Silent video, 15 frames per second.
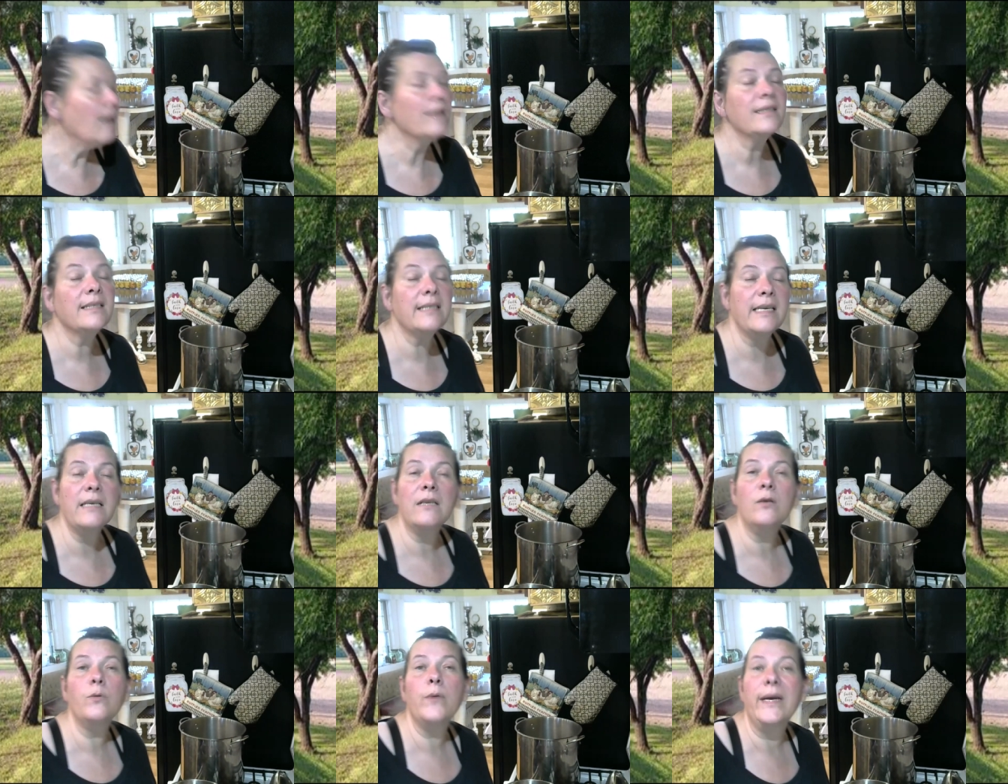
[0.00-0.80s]
A
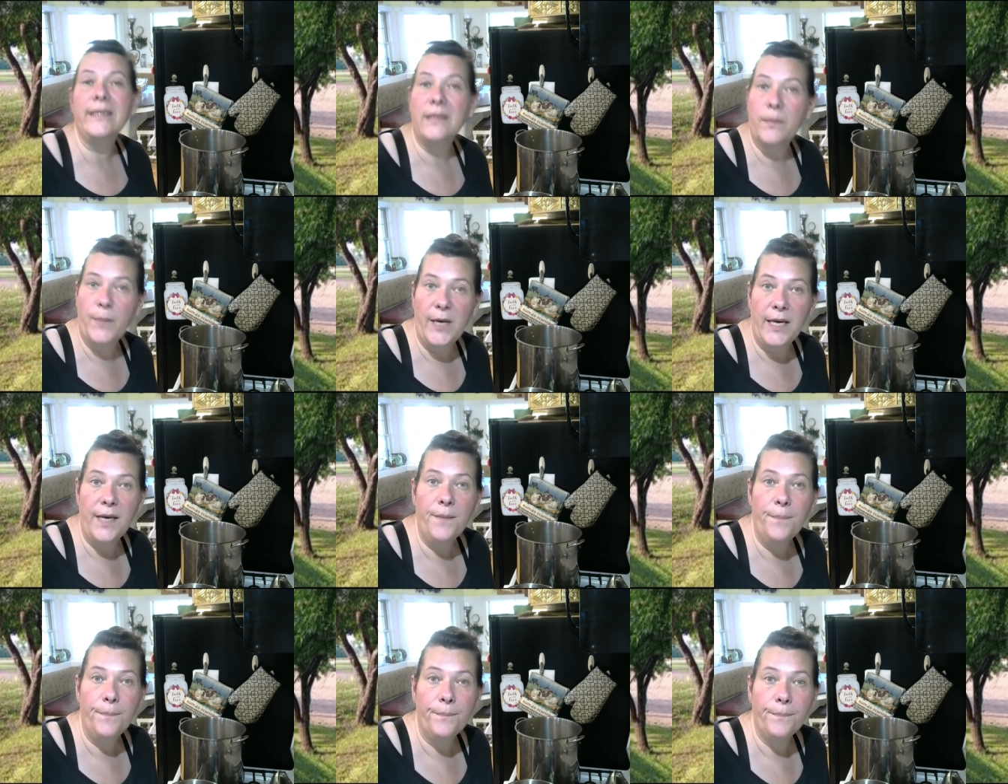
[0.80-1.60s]
single
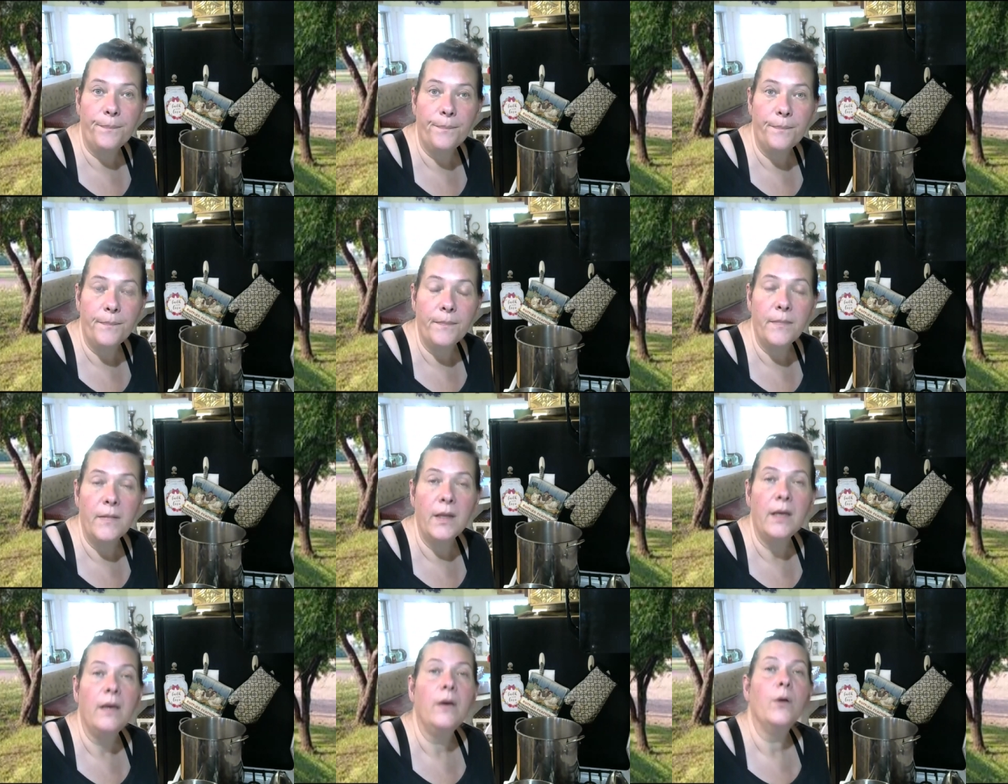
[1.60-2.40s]
recipe
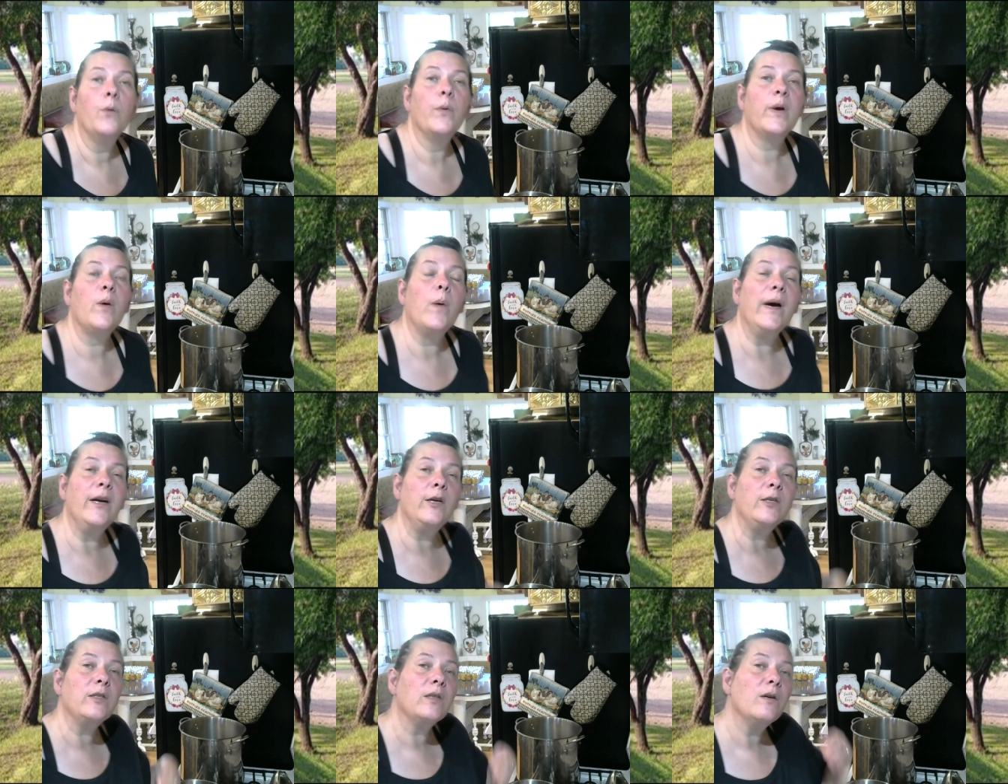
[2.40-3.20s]

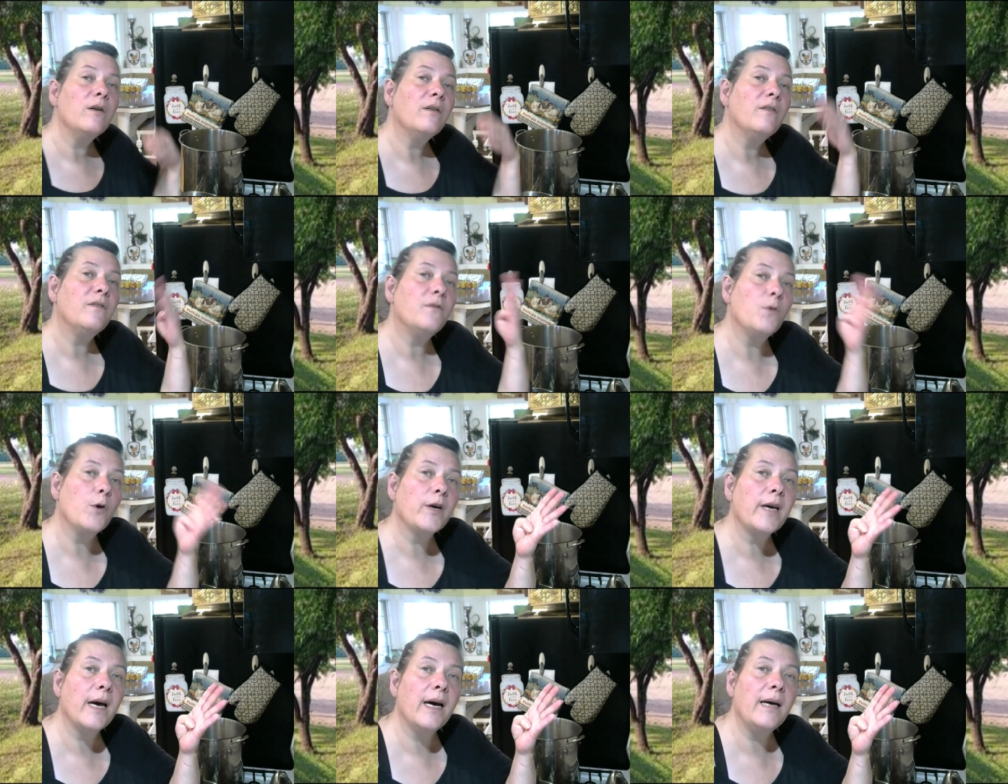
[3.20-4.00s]
requires
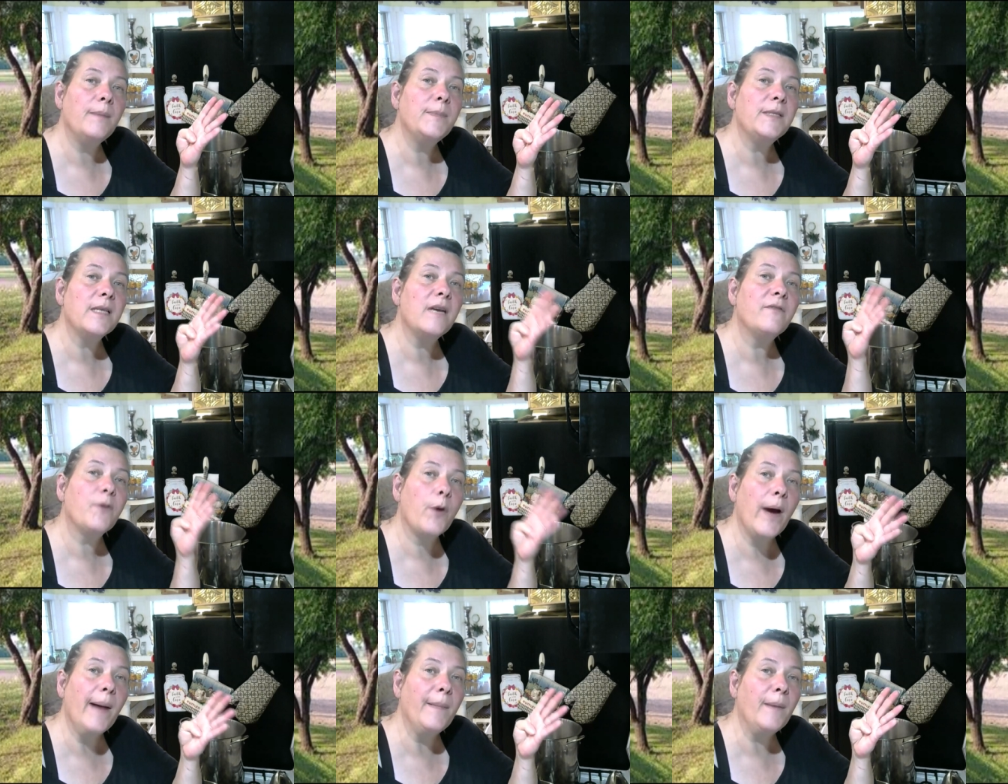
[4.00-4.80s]
four cups of
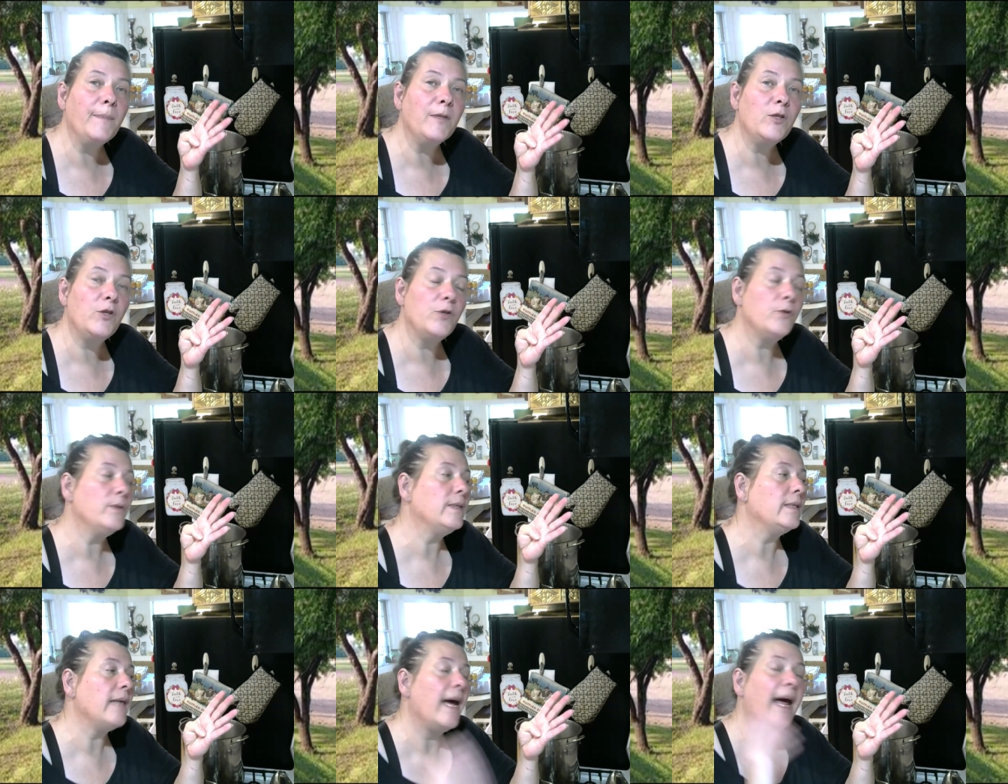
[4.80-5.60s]
crabapple
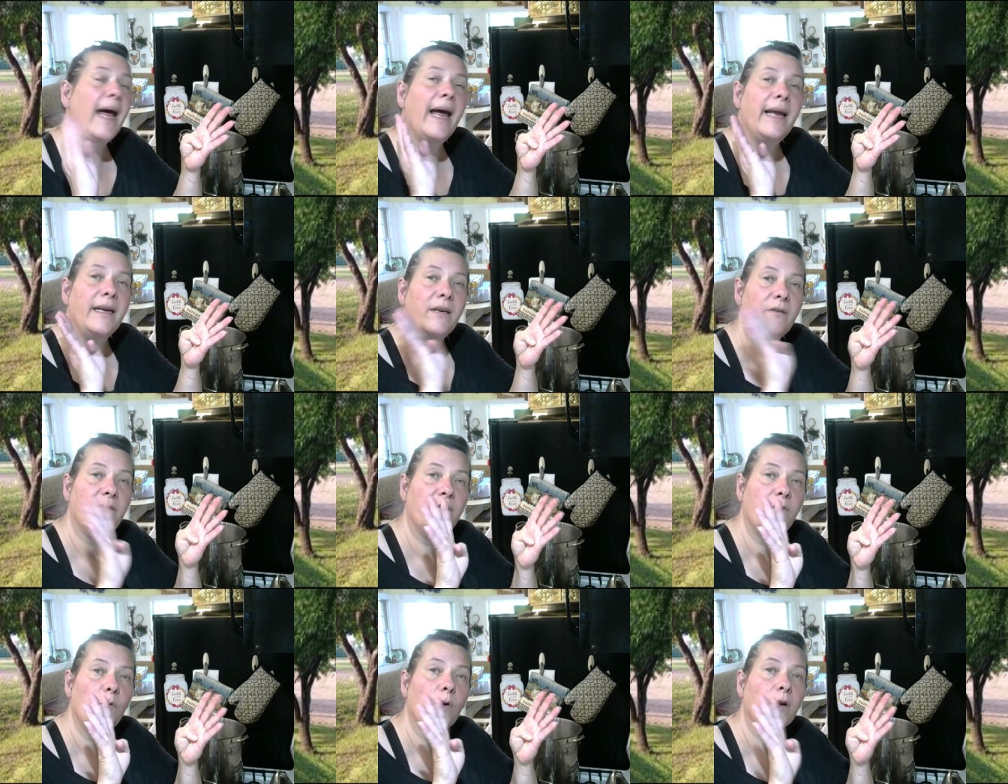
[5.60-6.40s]
juice and
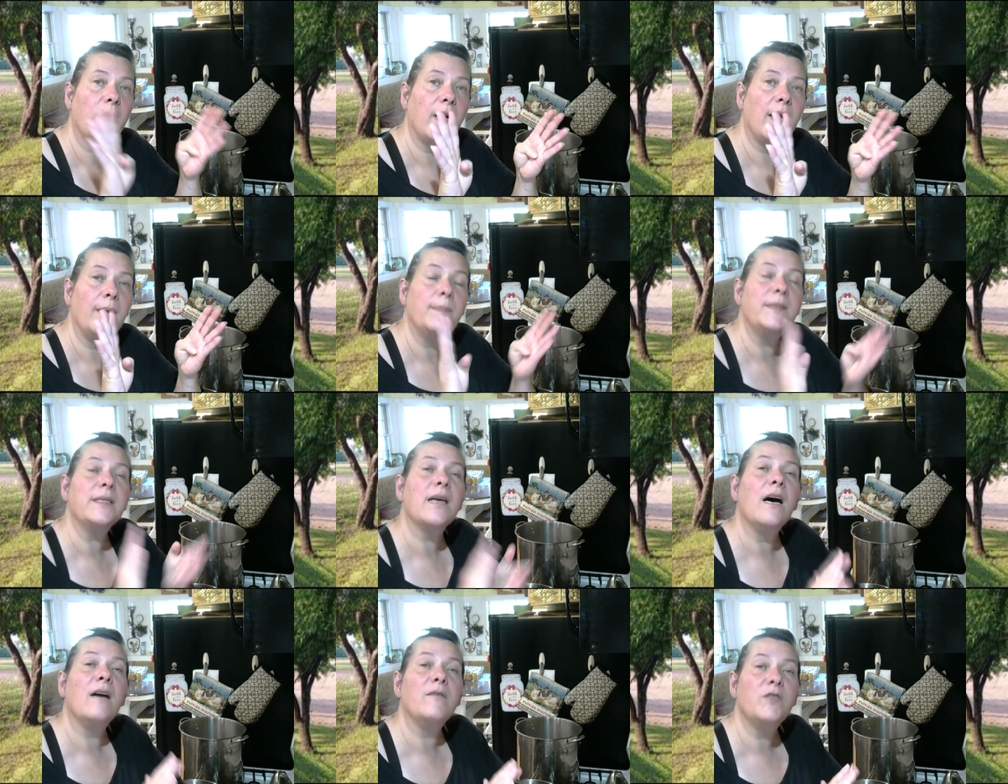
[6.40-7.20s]
four
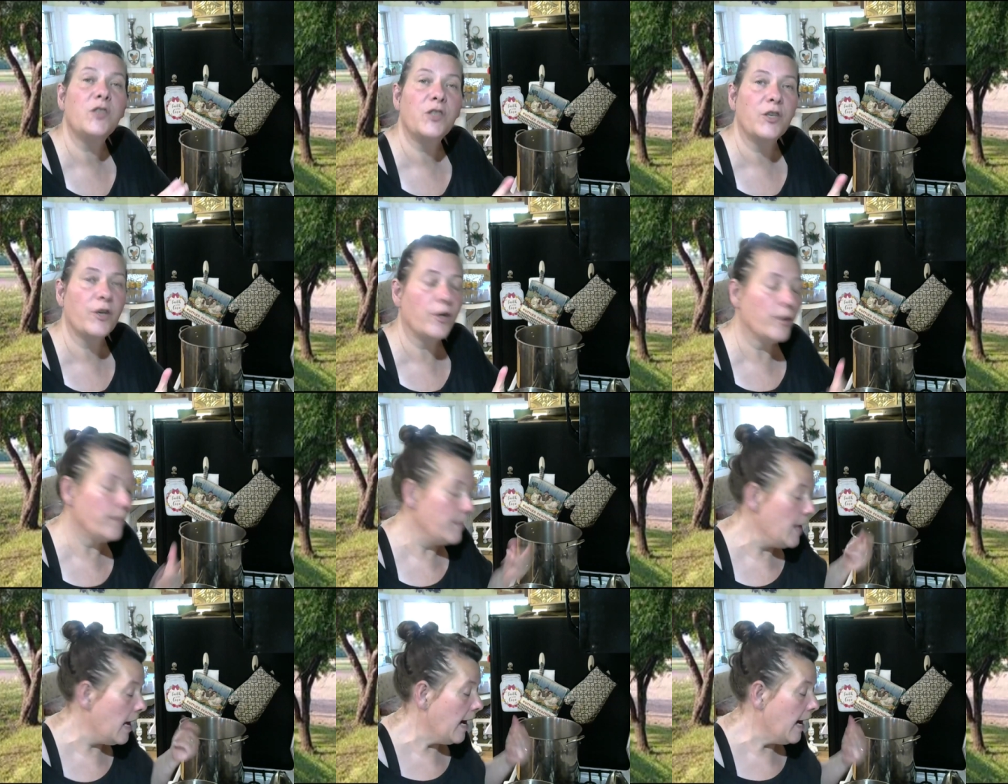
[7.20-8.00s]
cups of sugar.
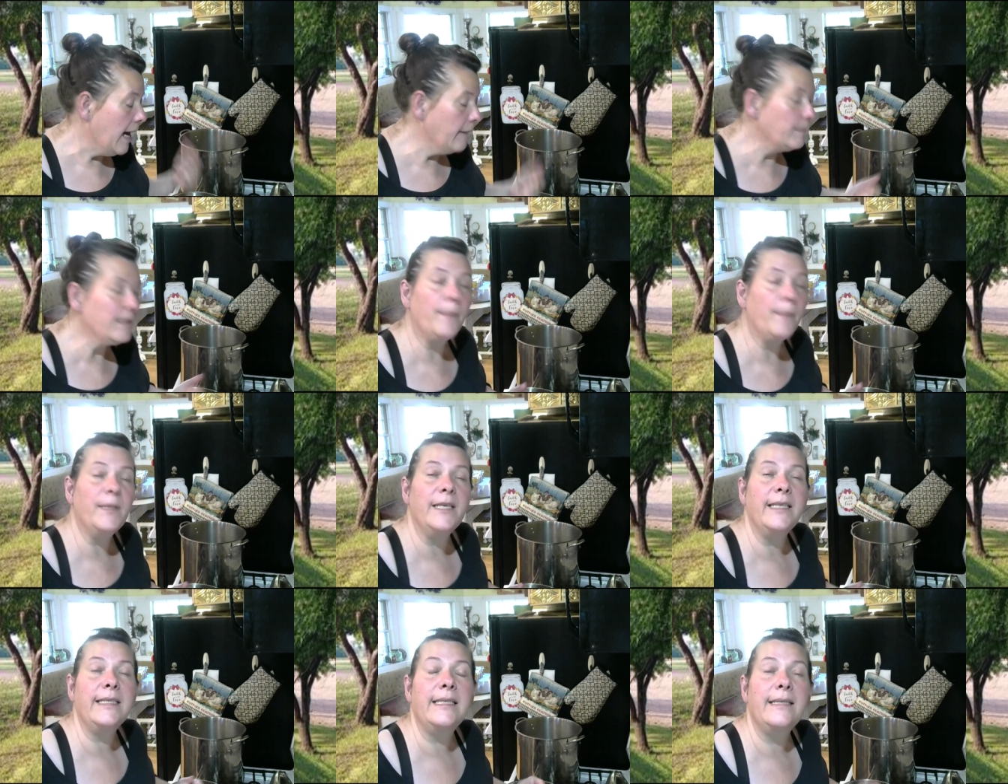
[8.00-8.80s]
I'm doubling